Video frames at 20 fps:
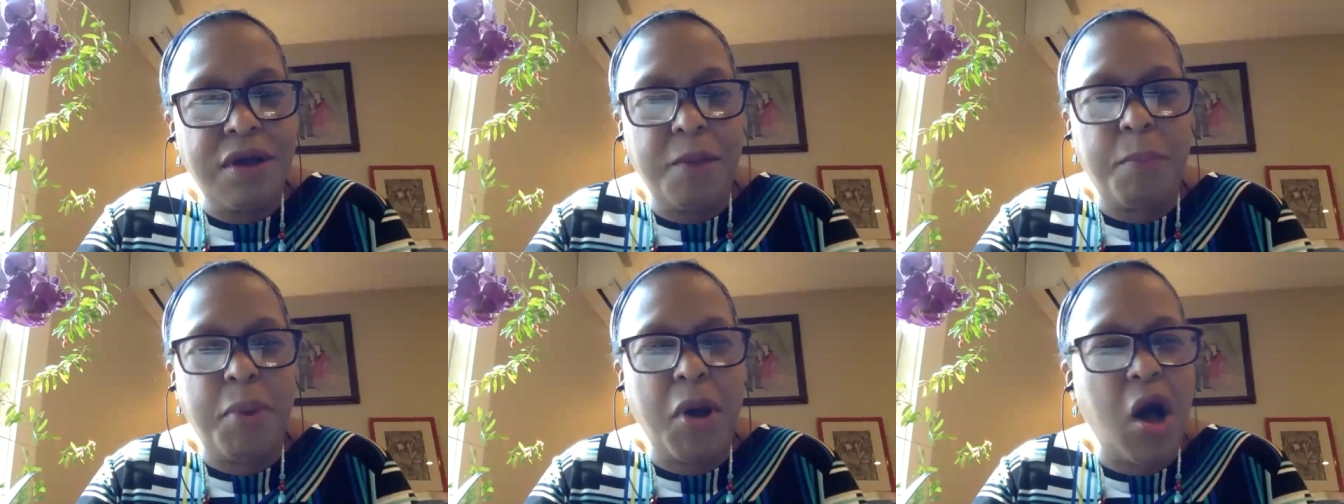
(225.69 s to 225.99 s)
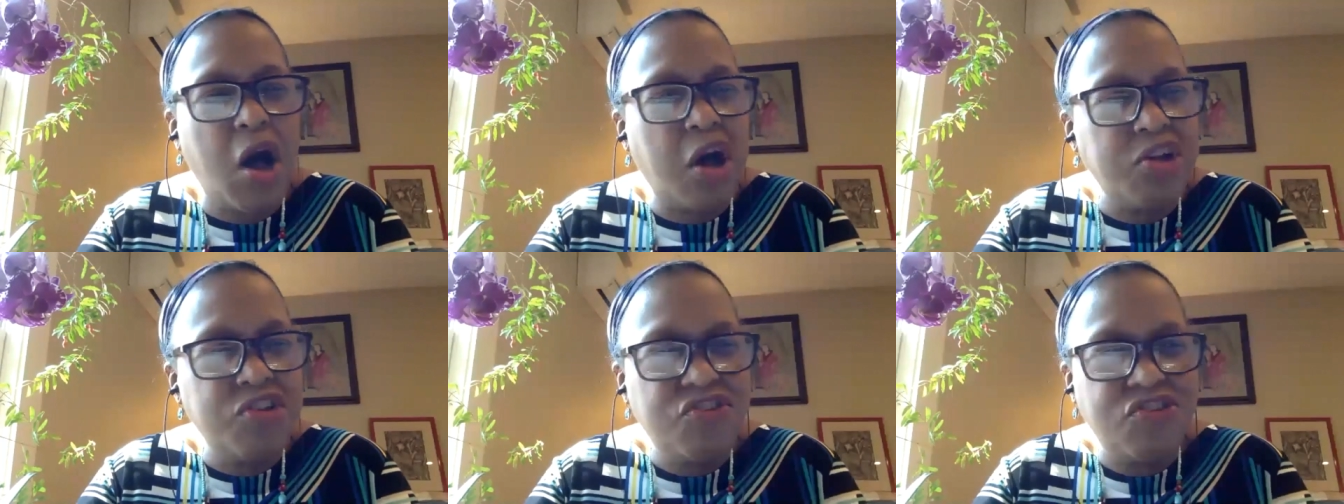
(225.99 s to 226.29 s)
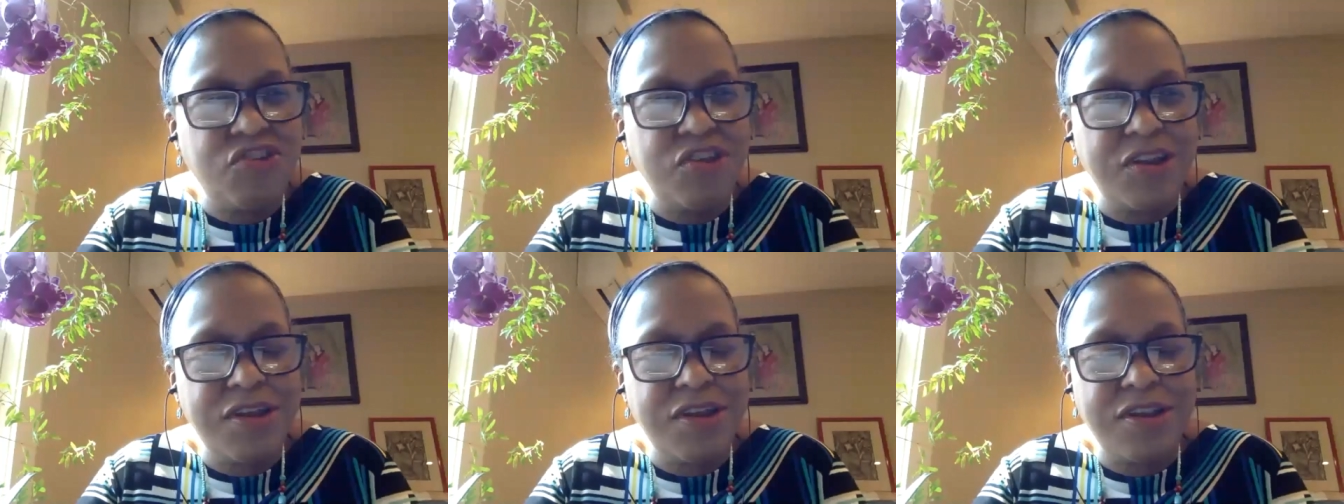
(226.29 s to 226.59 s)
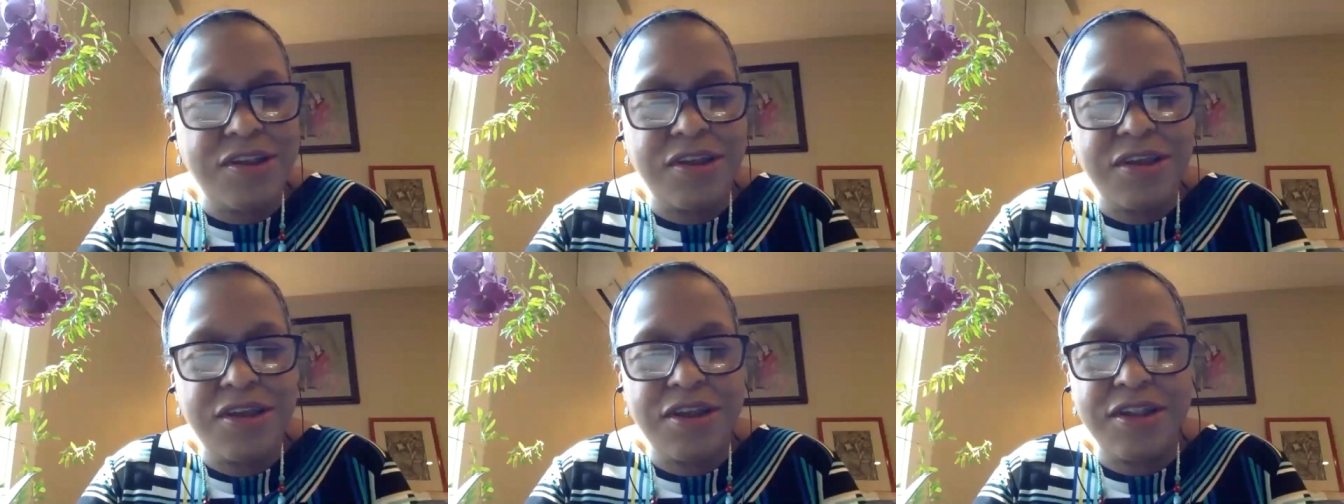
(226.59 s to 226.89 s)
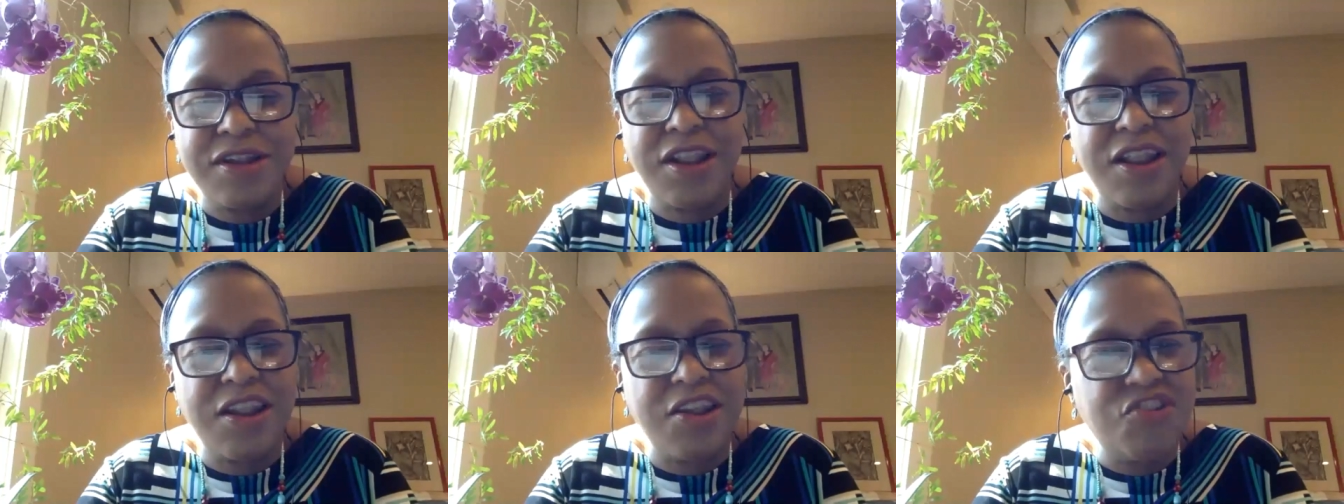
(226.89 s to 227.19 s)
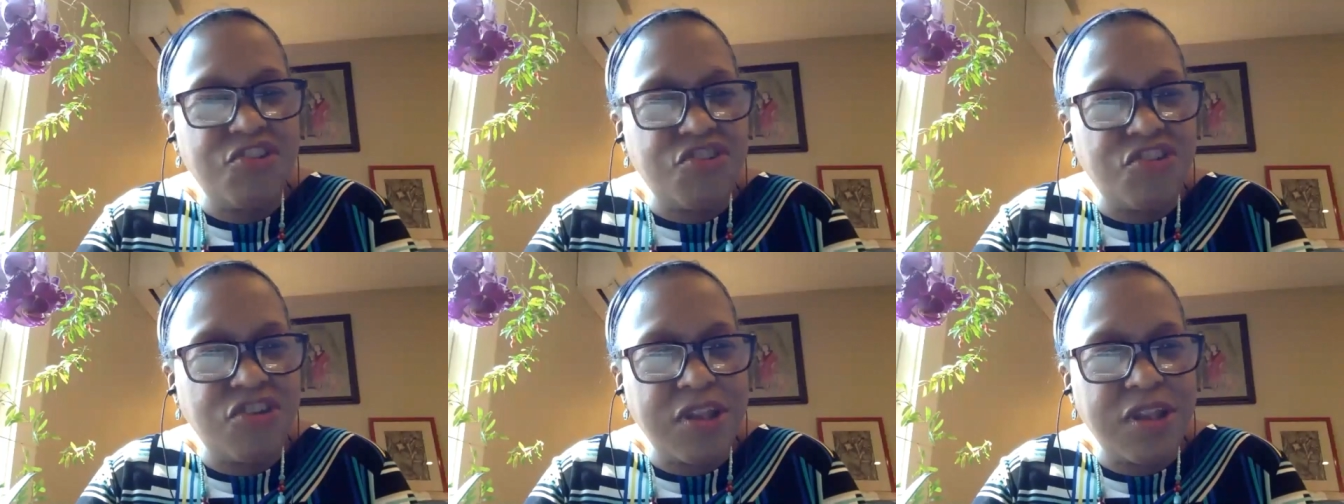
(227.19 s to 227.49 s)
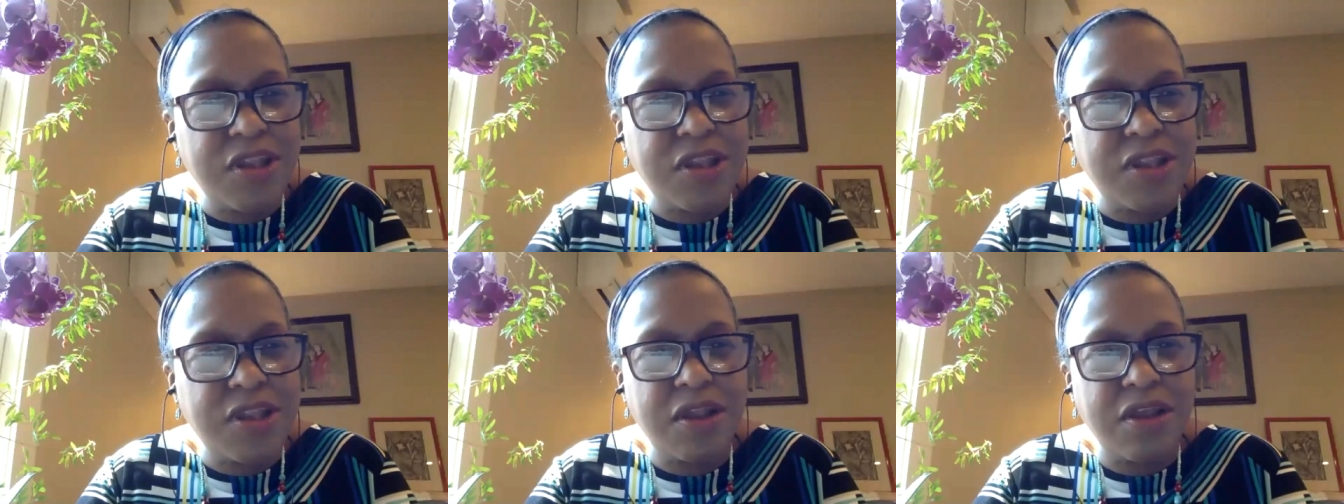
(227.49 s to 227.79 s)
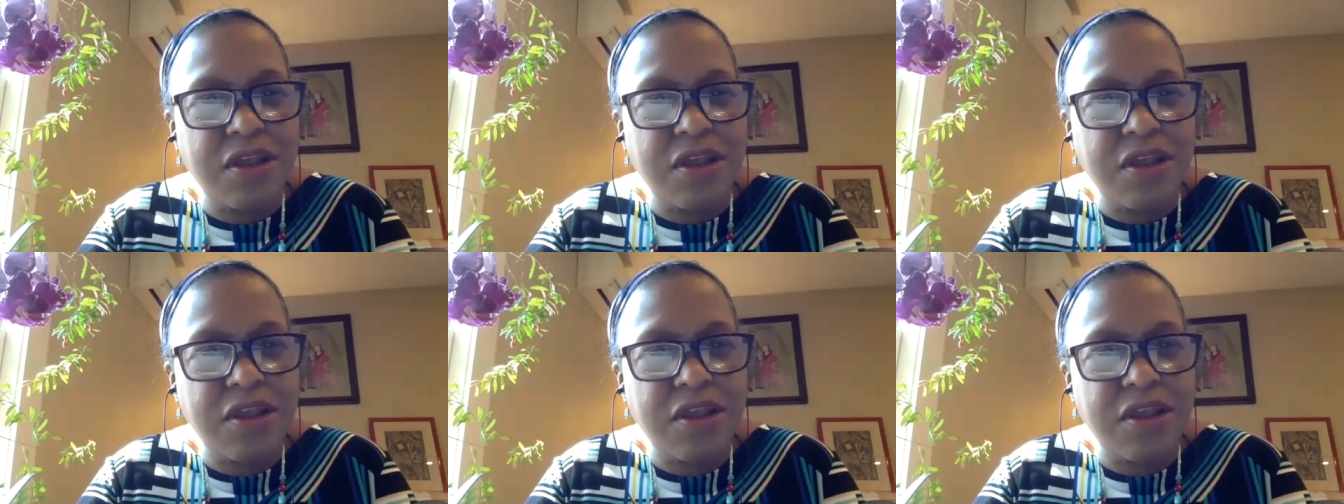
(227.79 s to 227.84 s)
pungent, delicious,